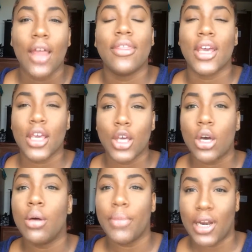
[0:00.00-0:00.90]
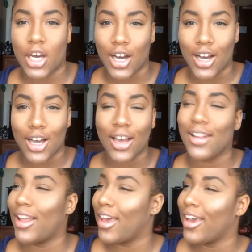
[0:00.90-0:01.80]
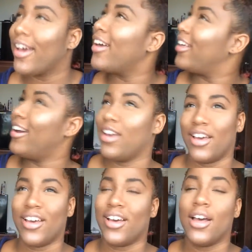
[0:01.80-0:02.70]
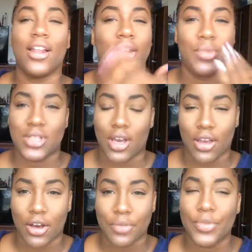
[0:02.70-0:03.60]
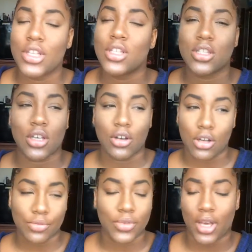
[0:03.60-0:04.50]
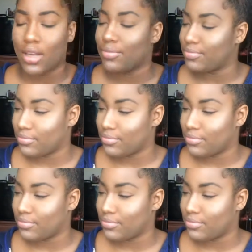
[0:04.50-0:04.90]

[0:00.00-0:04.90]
They killed my dog. Like, let me tell y'all, it's so like,